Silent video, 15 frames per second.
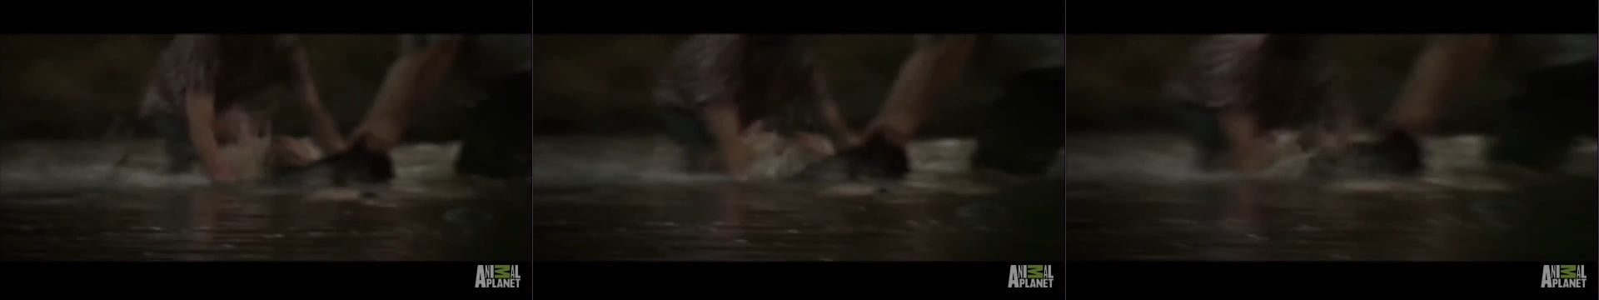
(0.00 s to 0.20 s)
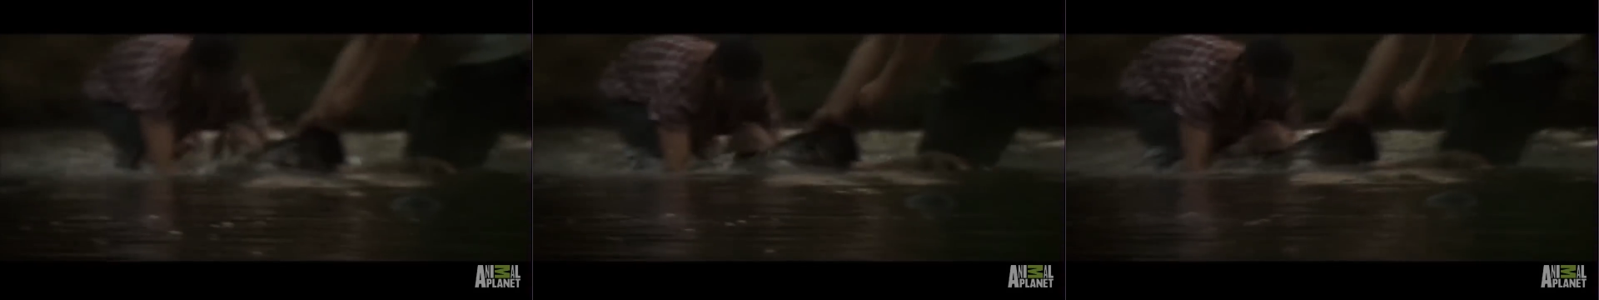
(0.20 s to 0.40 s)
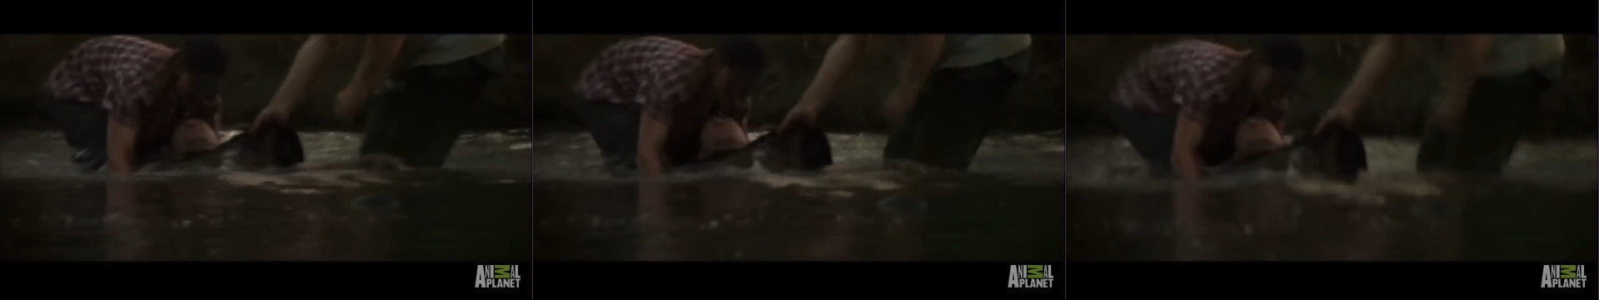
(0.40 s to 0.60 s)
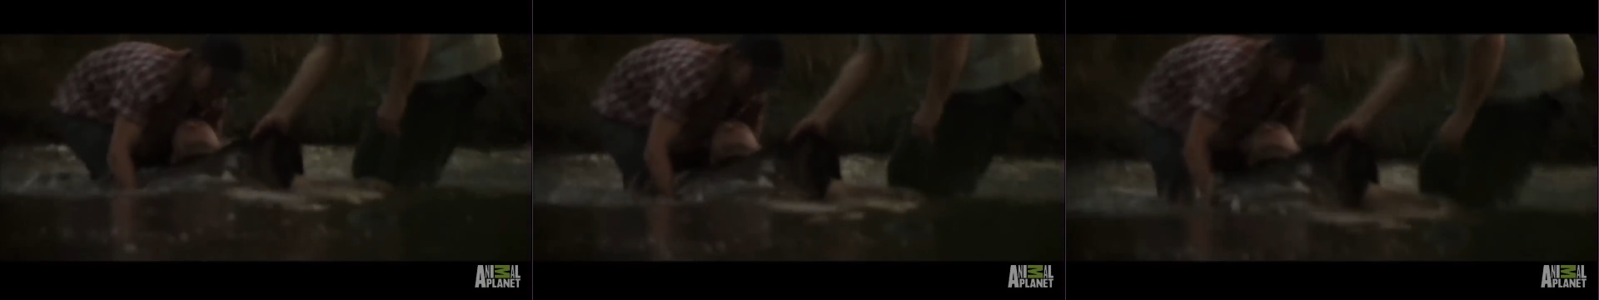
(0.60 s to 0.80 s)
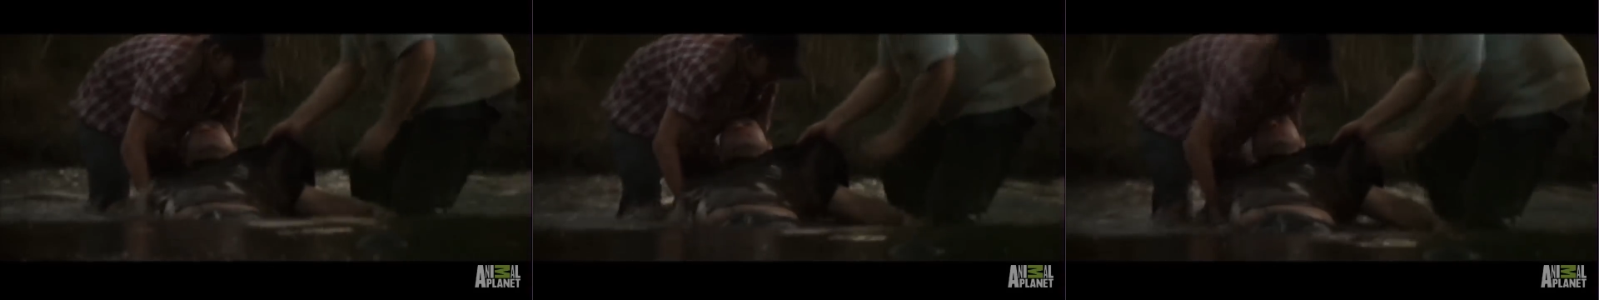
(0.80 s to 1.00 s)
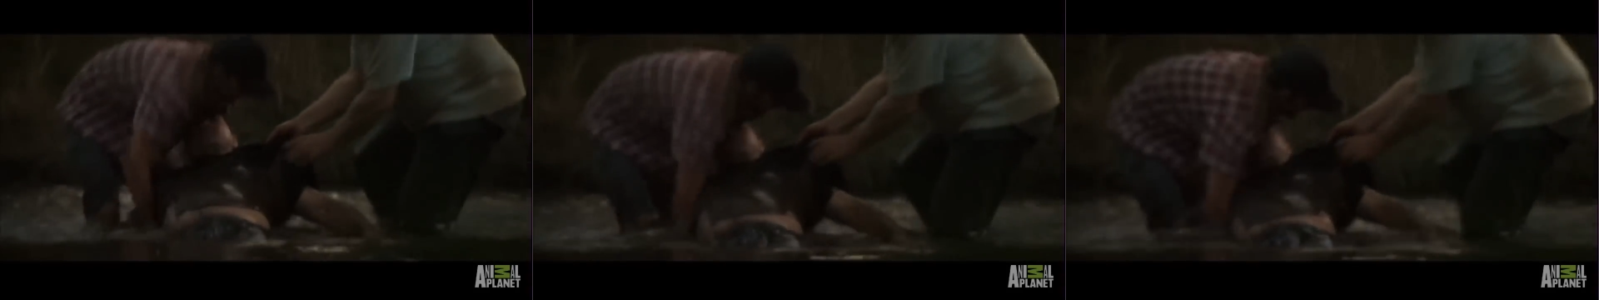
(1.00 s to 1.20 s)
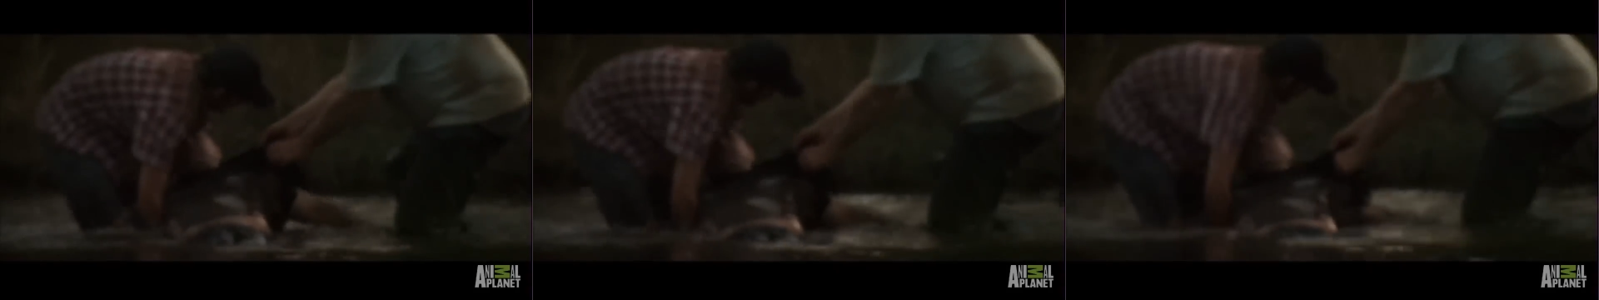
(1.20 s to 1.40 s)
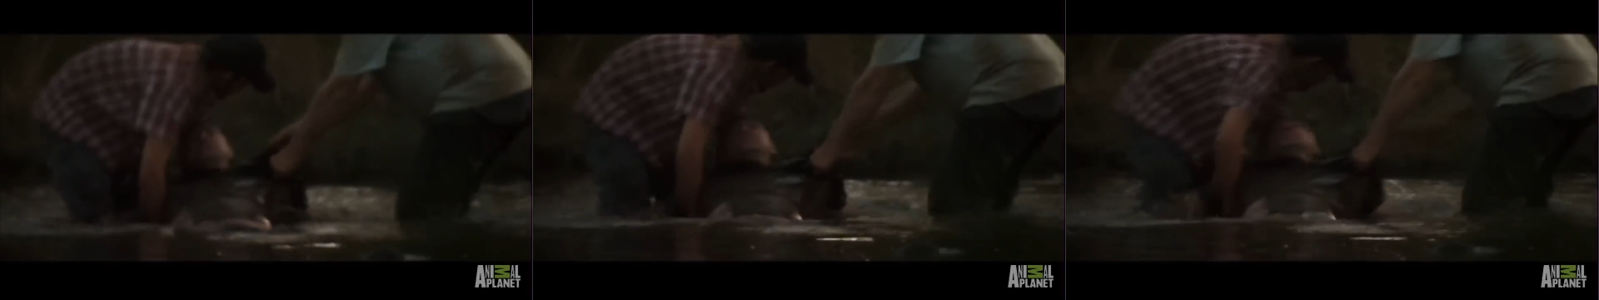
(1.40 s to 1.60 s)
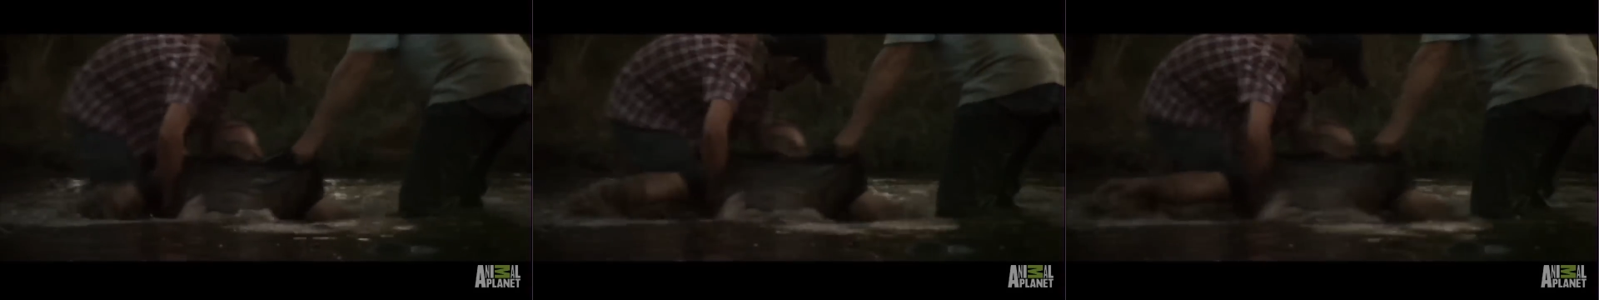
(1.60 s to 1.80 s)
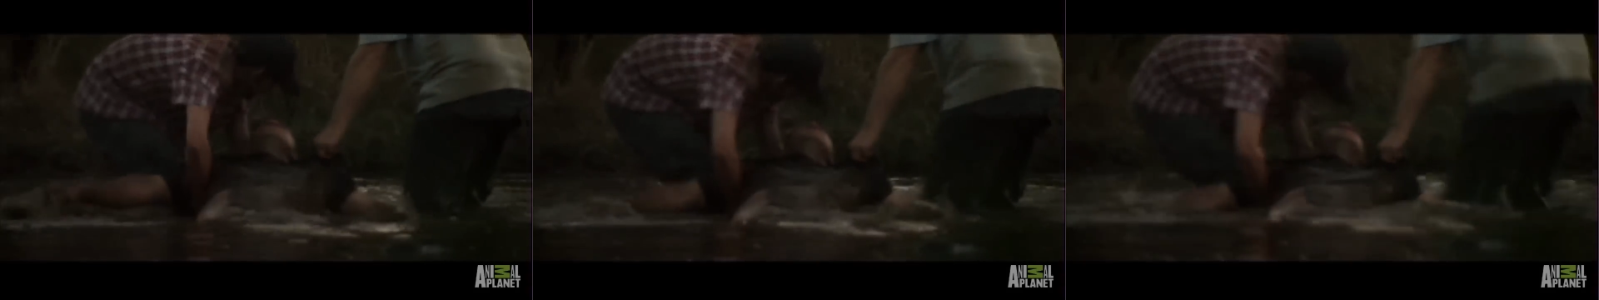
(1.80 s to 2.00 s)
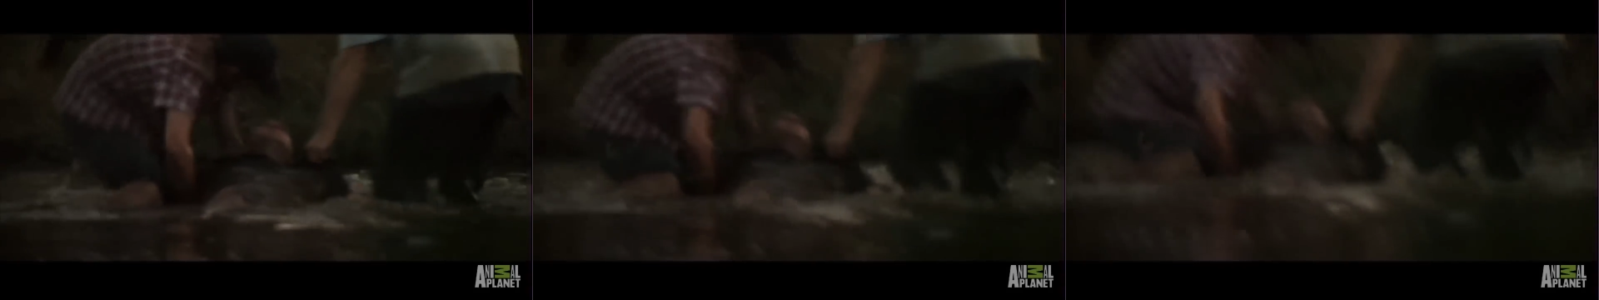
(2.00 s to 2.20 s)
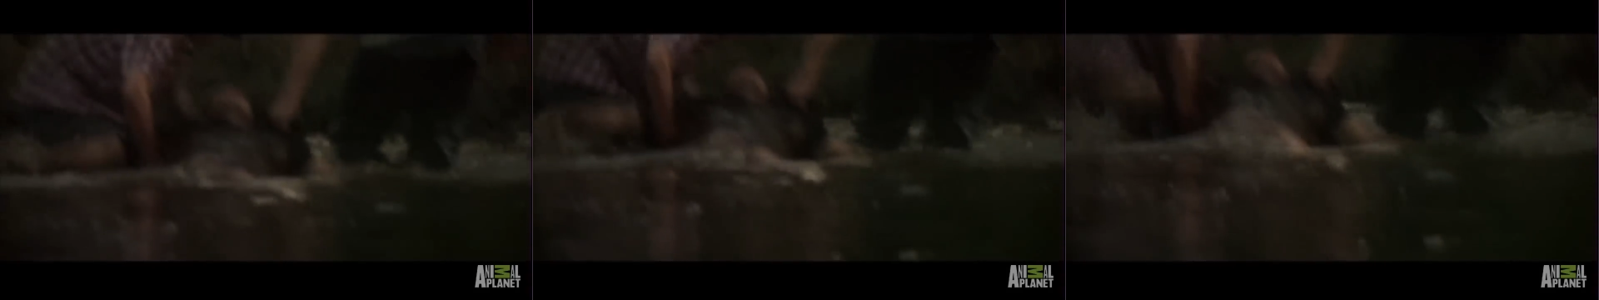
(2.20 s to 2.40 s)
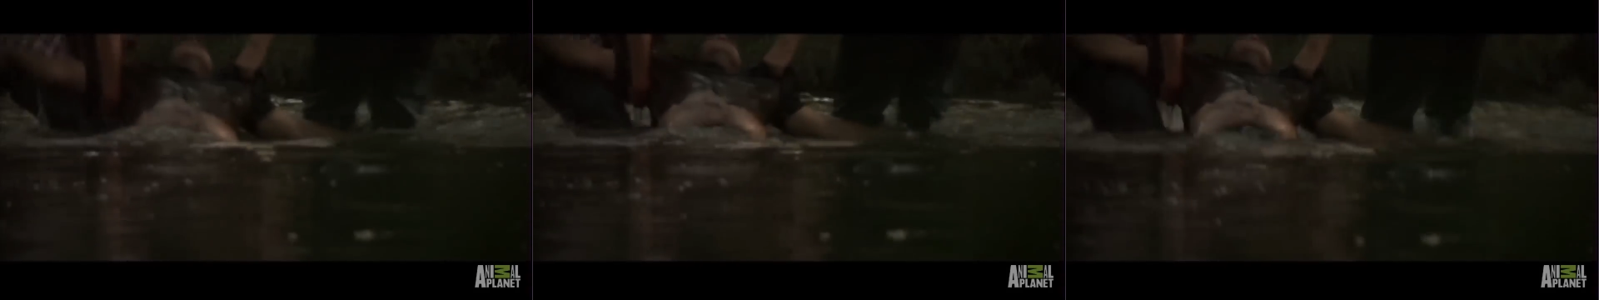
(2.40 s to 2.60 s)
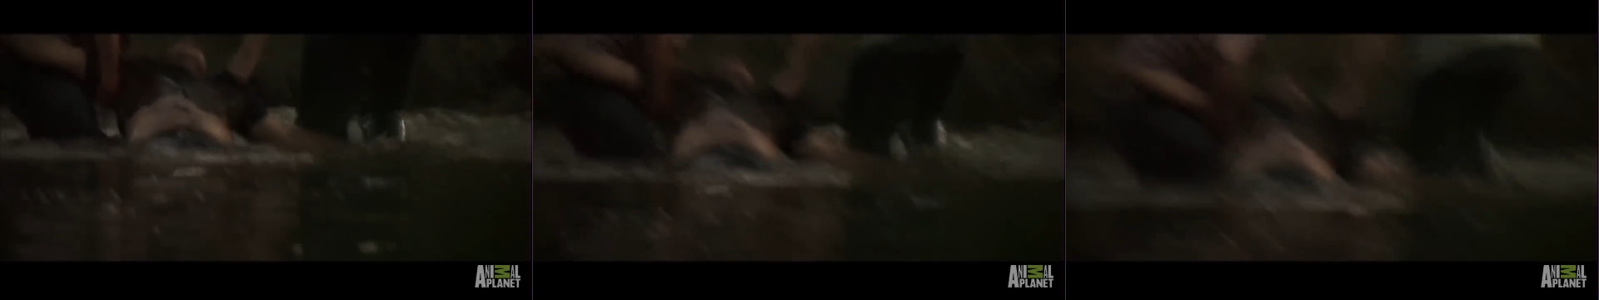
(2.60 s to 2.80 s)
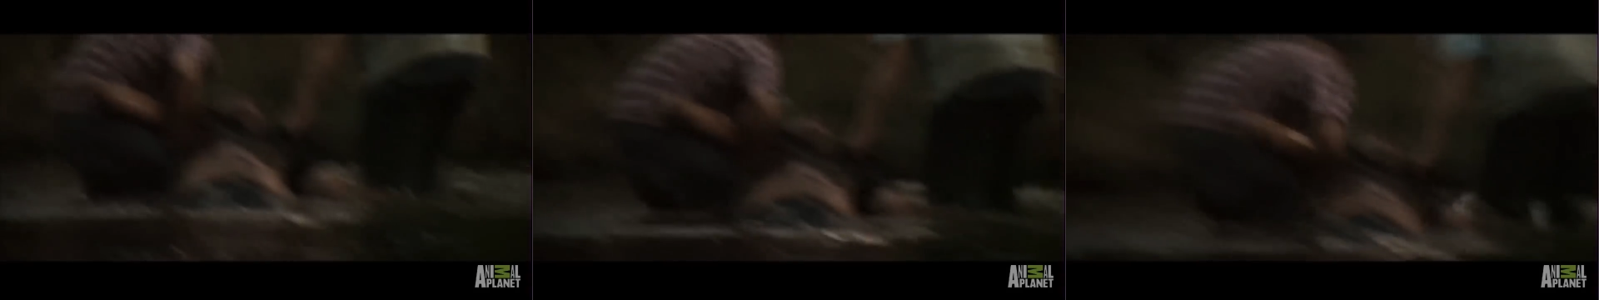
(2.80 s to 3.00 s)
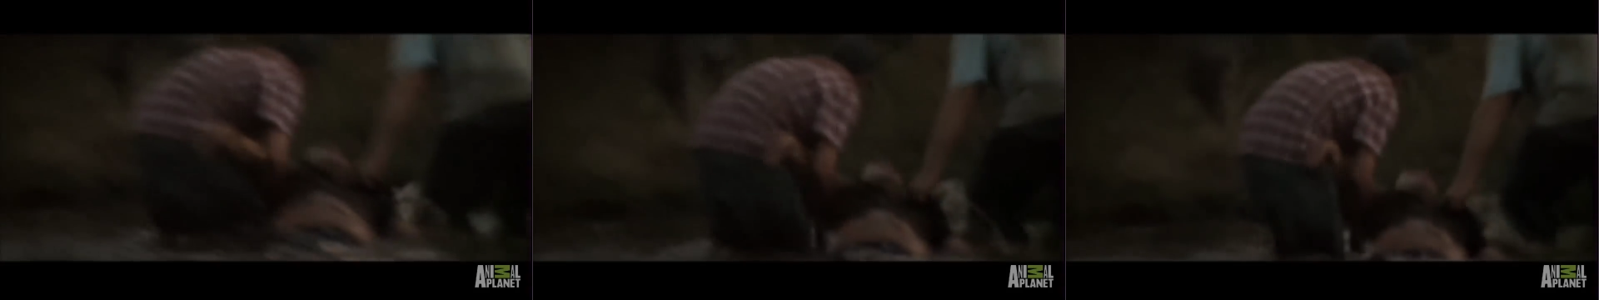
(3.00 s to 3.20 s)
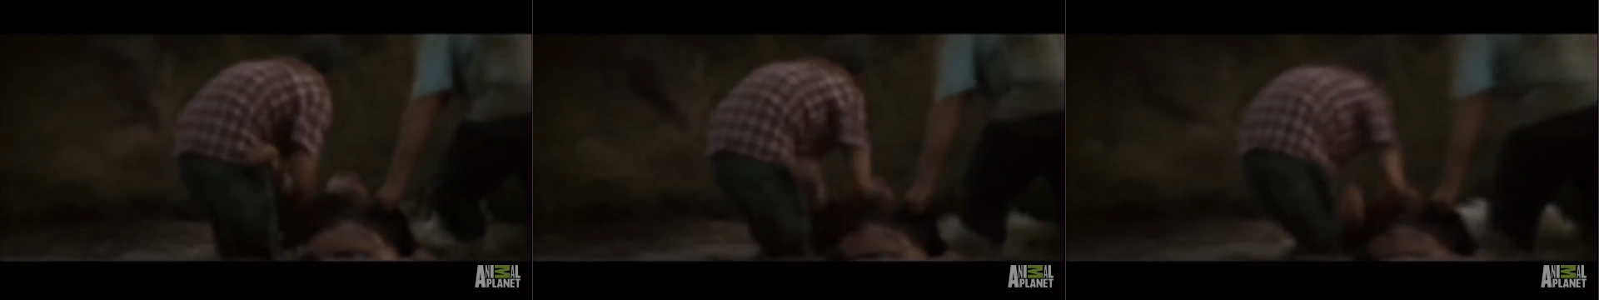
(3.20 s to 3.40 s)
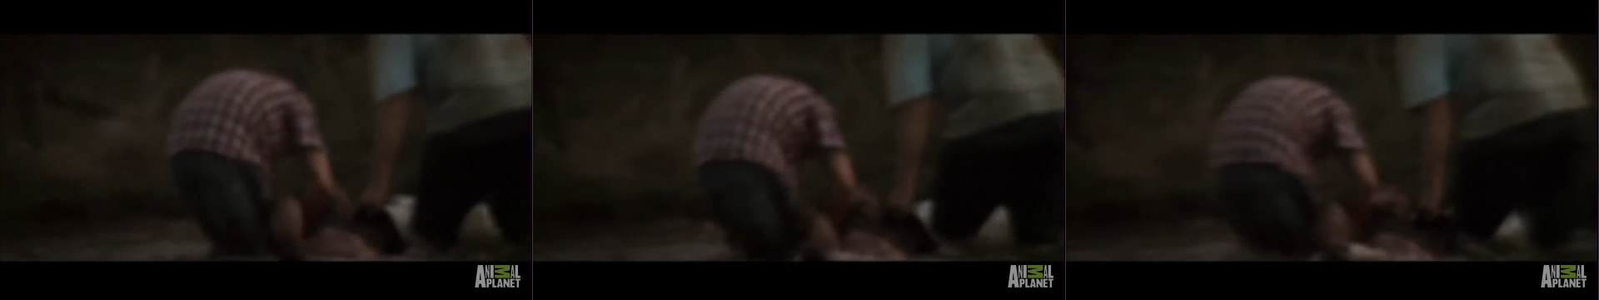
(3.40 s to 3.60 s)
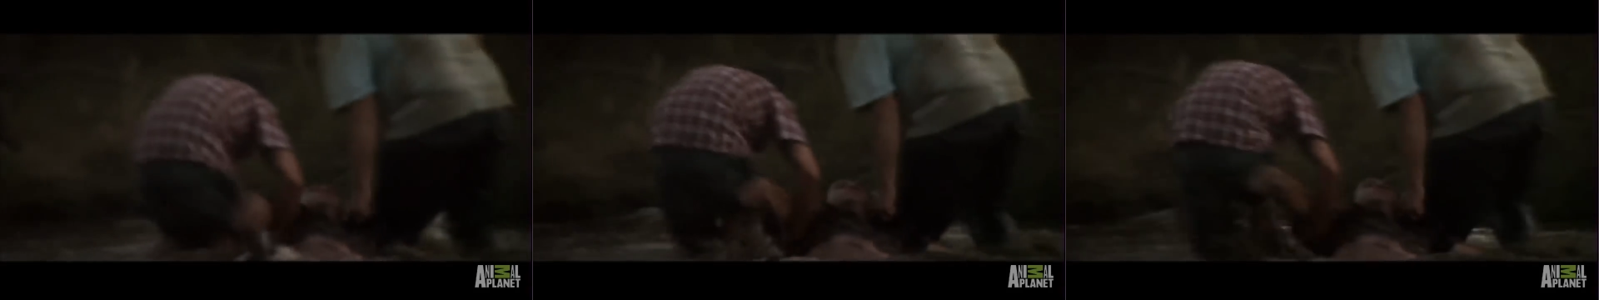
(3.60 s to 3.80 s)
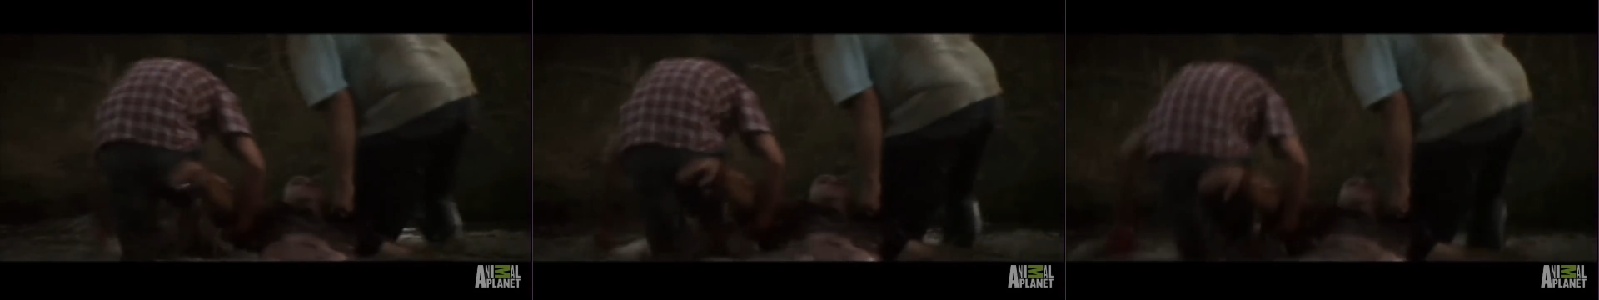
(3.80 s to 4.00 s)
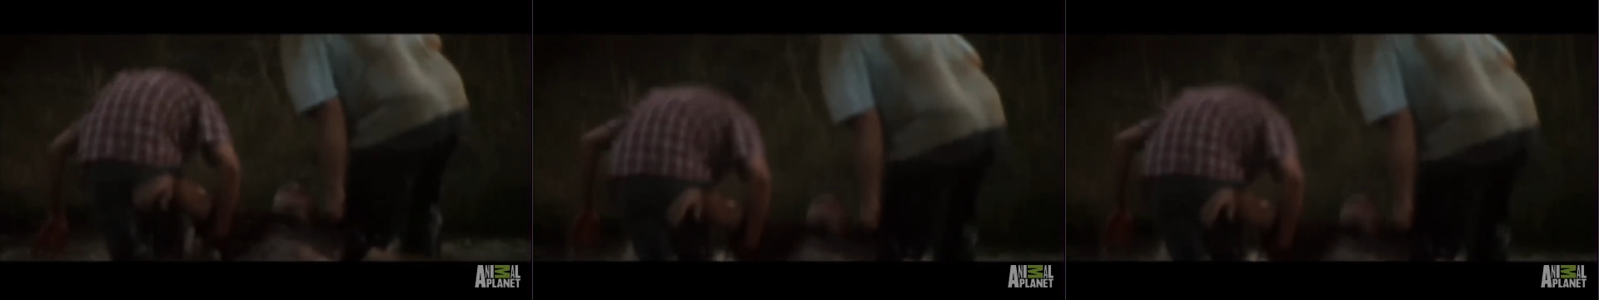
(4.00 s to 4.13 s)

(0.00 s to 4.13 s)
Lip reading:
(no speaker visible)